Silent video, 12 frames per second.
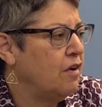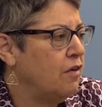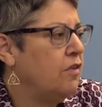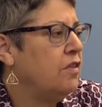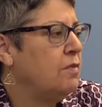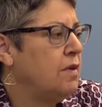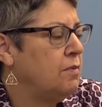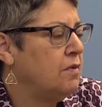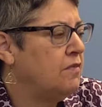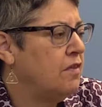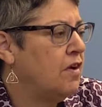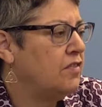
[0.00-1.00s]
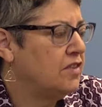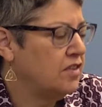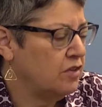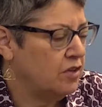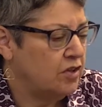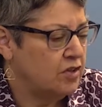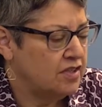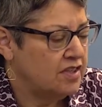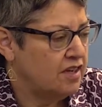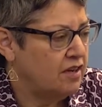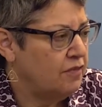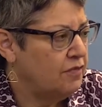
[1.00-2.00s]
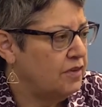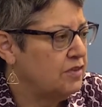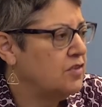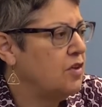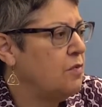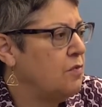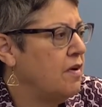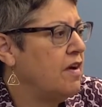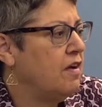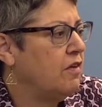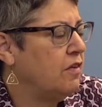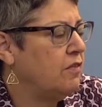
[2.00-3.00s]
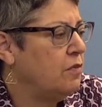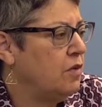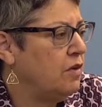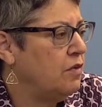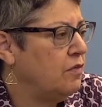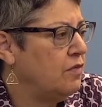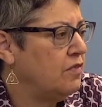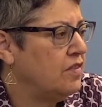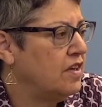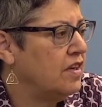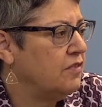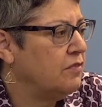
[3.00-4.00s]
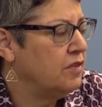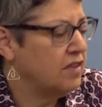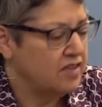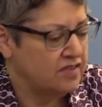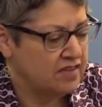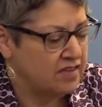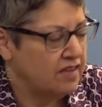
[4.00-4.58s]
all the people involved, including yourself, feel so proud of what you've done for this